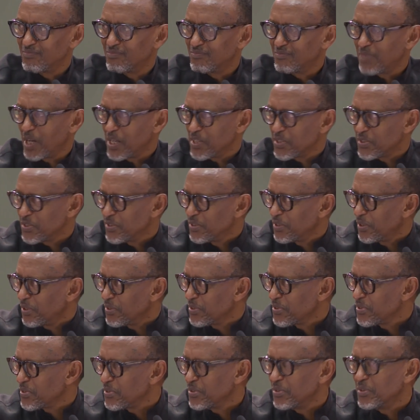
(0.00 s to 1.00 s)
personally
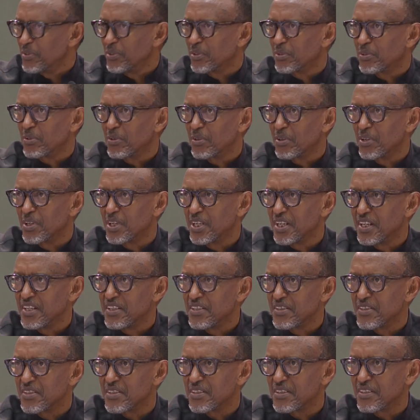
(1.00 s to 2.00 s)
also
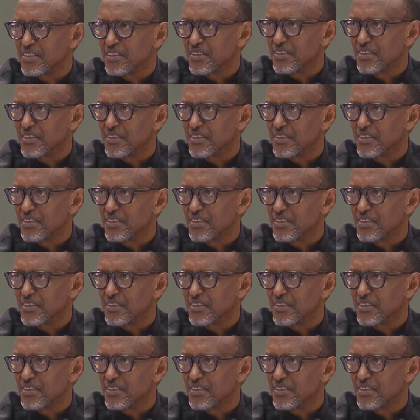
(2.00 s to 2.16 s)
recognize